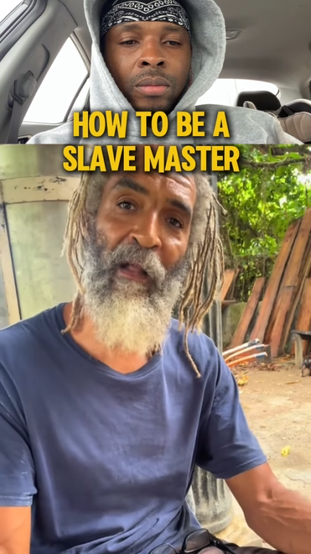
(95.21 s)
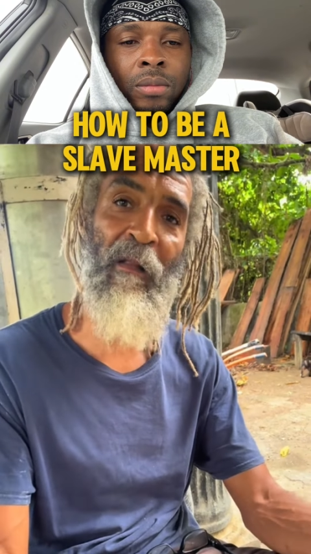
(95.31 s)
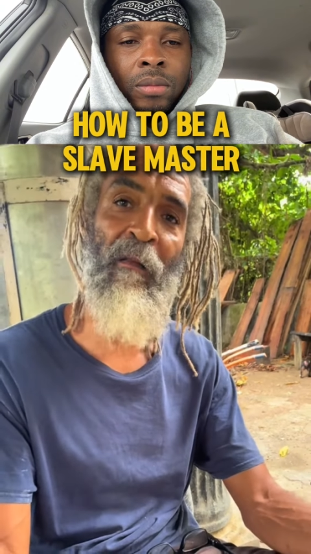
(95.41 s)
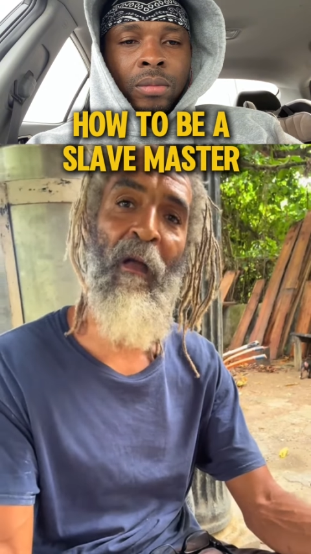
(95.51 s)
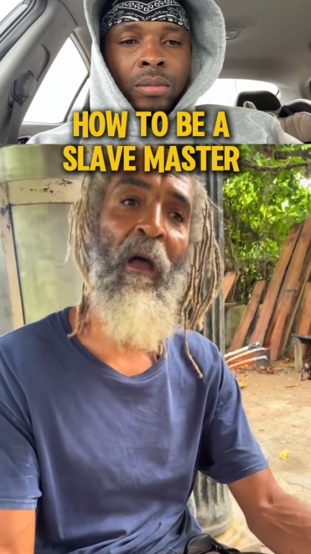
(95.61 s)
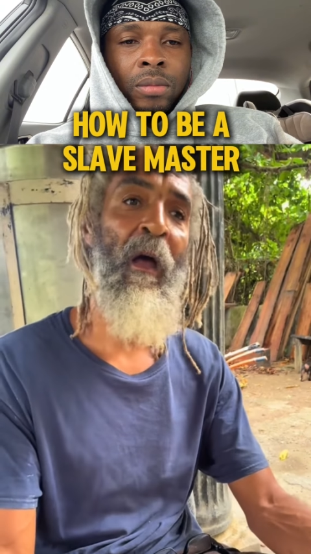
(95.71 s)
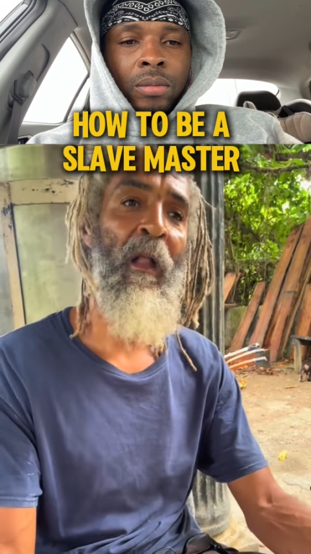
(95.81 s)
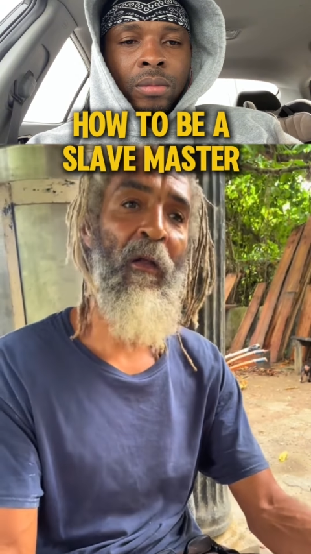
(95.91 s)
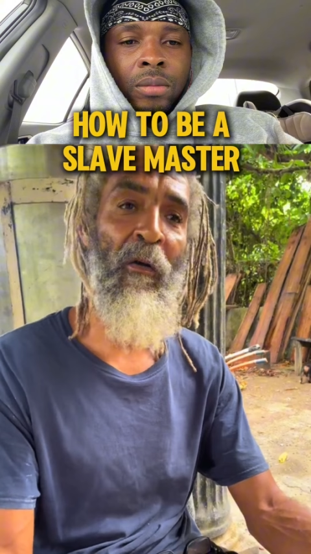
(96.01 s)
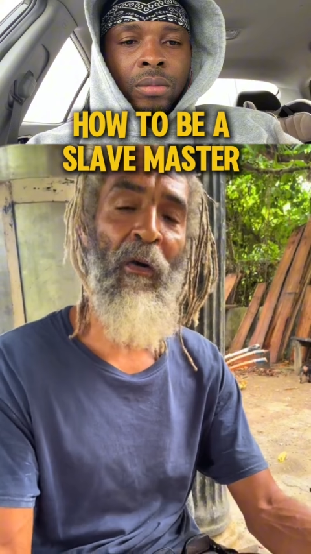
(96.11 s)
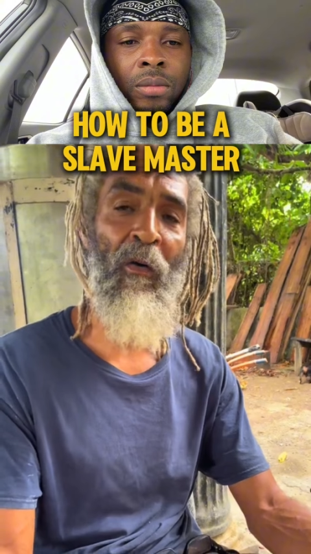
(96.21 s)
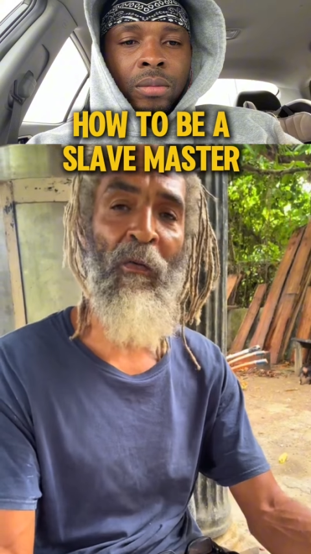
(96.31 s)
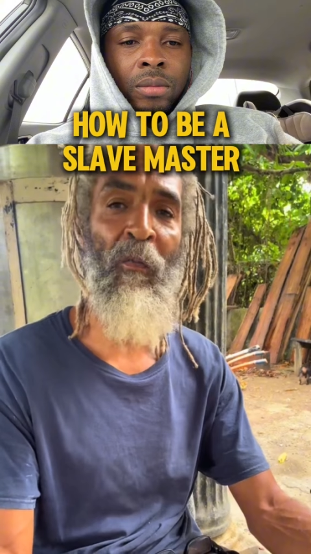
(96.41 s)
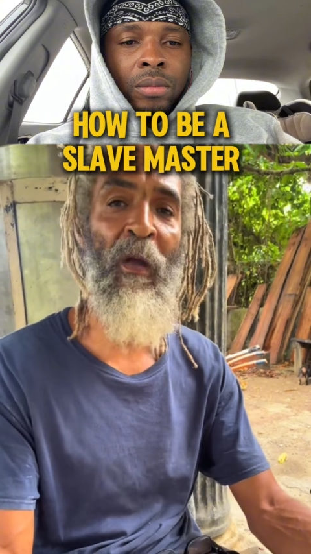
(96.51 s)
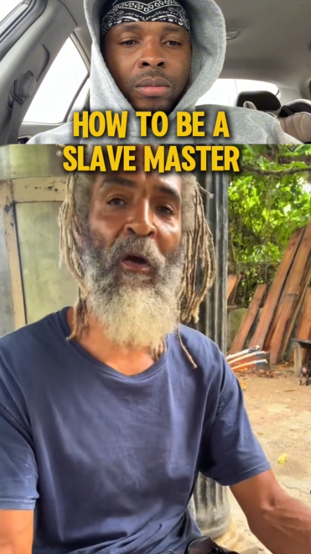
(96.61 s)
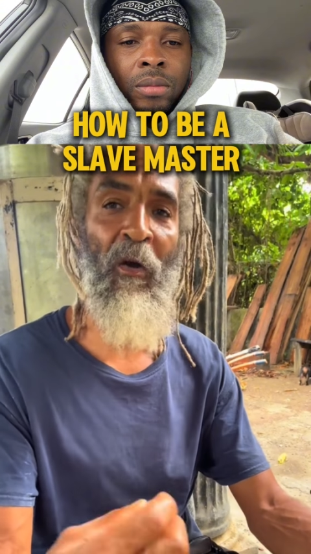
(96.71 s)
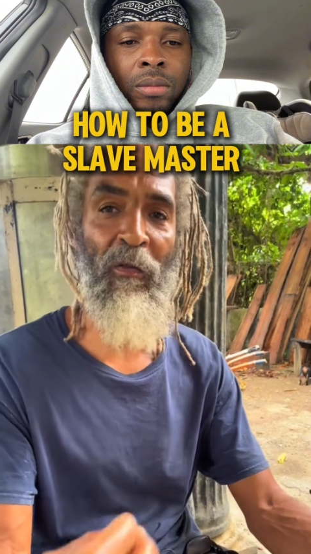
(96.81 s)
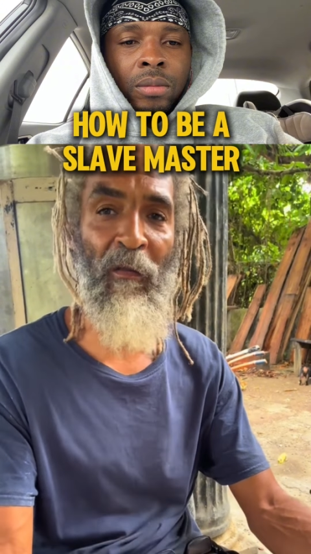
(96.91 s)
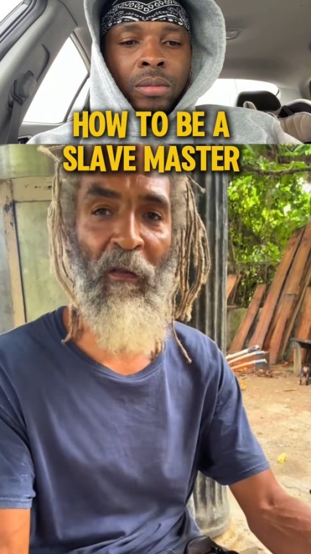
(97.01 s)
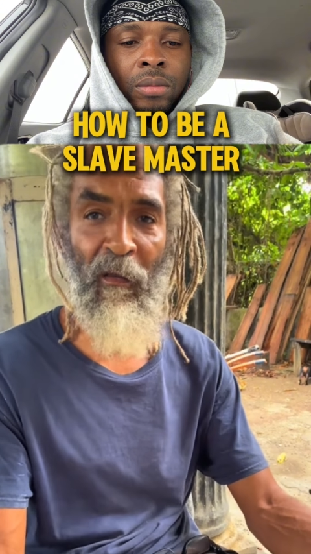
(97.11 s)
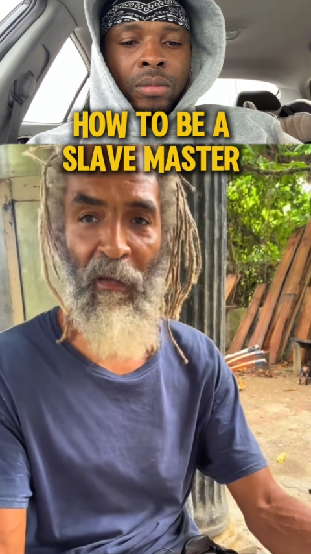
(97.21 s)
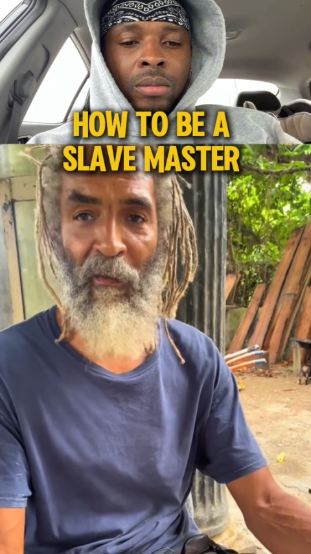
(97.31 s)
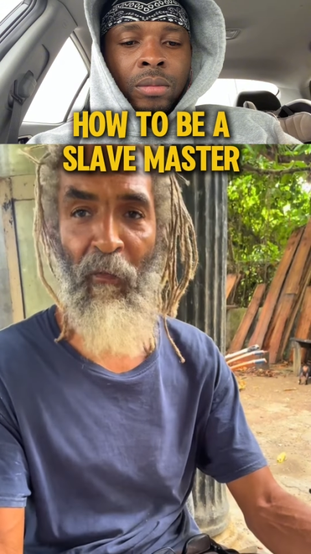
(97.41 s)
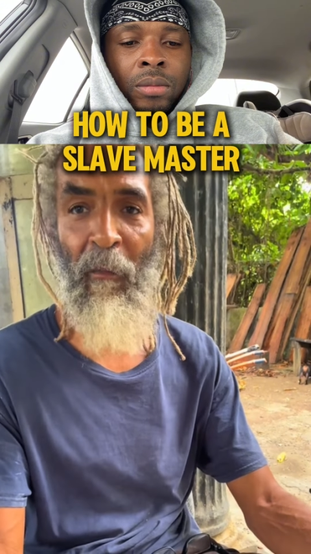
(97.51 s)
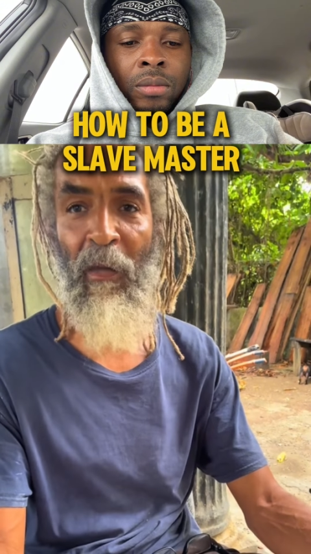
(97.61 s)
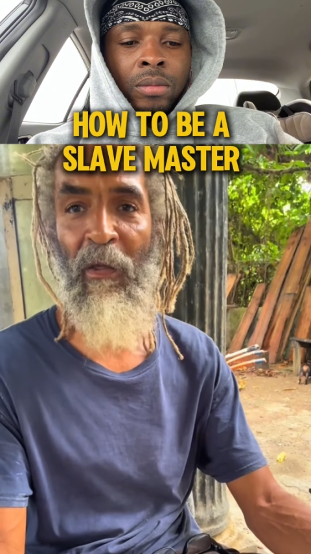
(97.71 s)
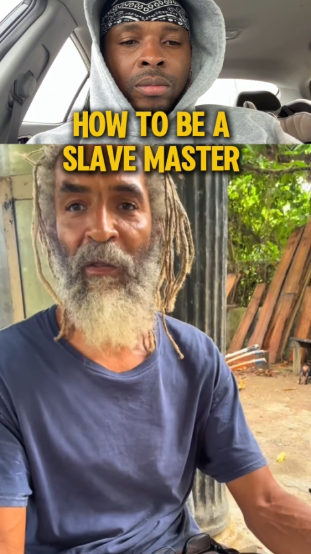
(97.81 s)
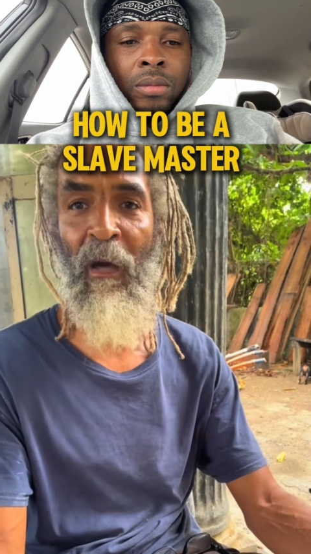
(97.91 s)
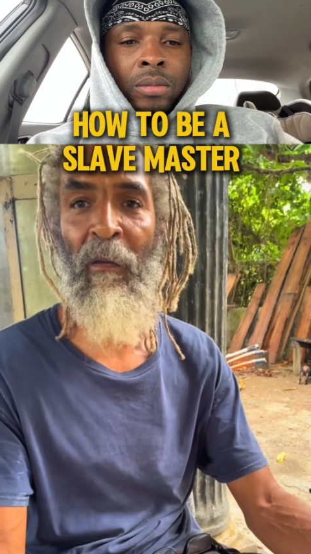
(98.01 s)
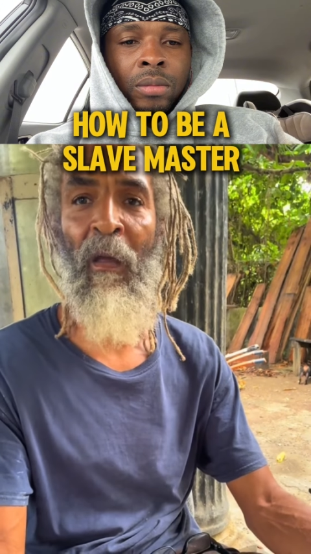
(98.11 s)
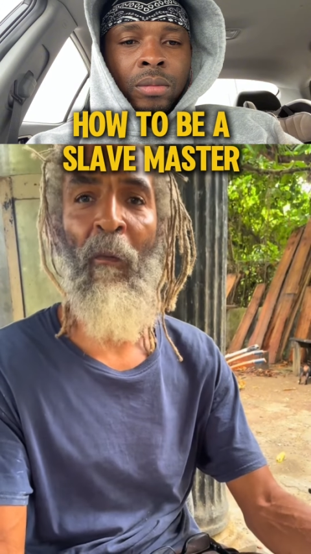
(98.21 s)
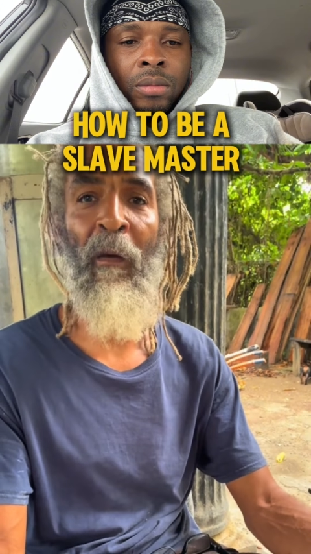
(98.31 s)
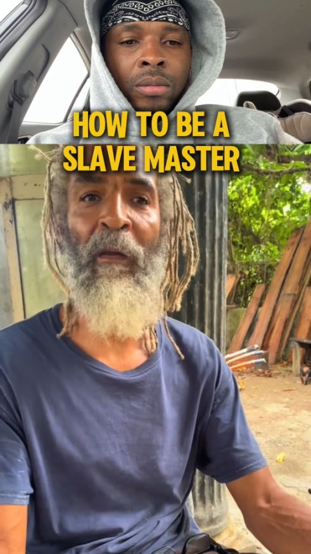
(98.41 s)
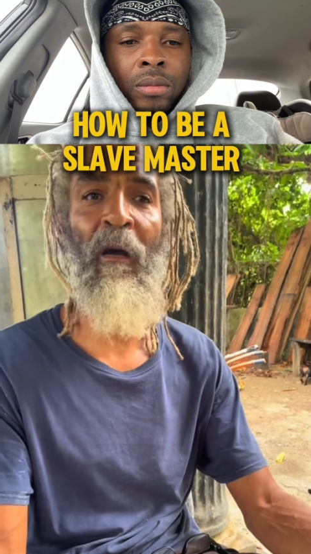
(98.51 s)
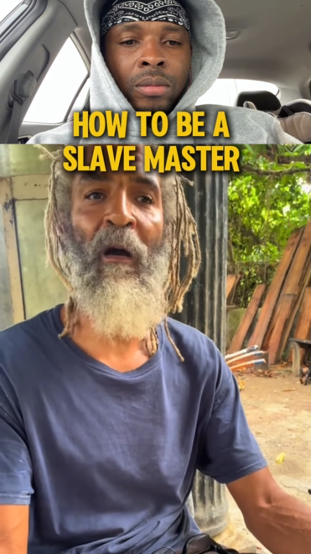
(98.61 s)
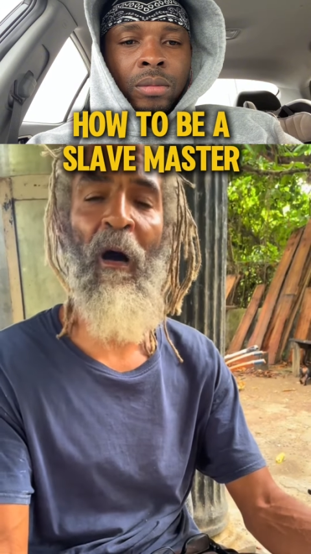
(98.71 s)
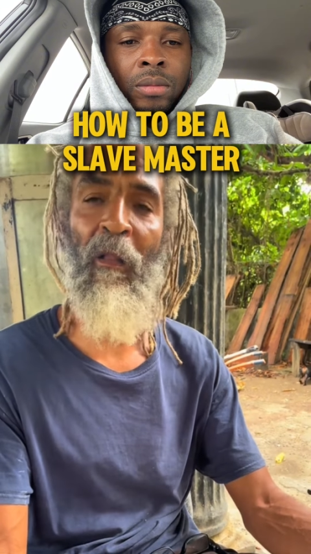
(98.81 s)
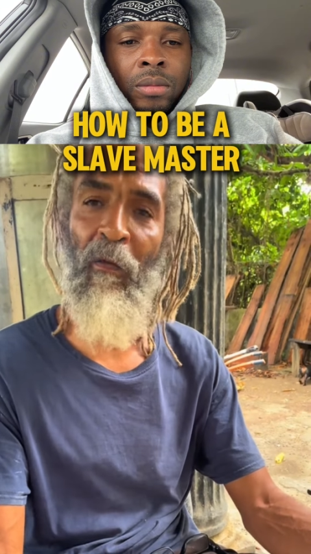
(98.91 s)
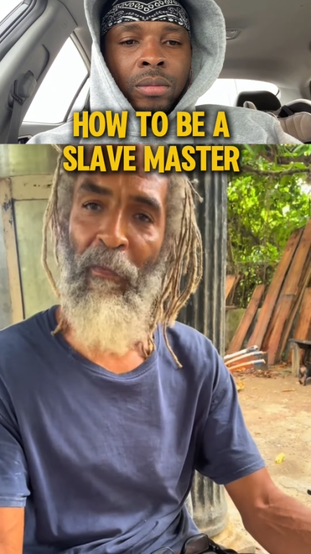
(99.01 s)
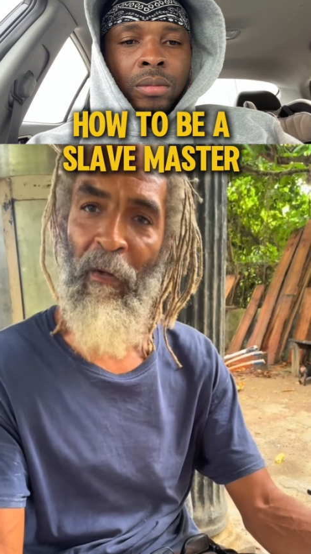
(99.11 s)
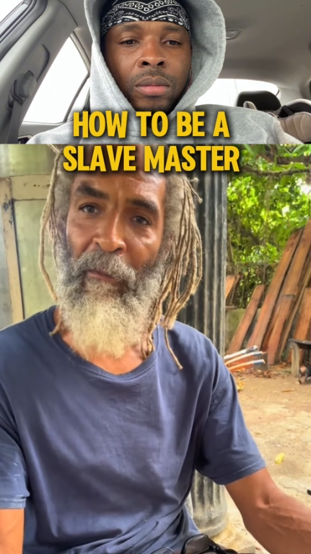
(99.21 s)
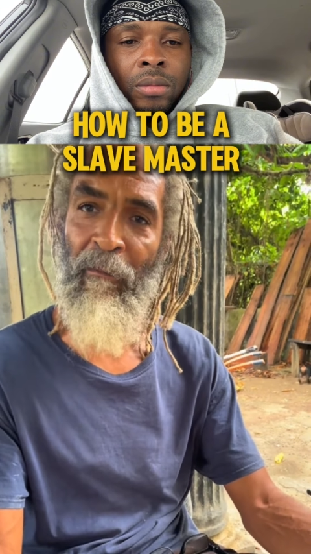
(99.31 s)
Speaker 1: they'll learn how to regurgitate information when they're called upon.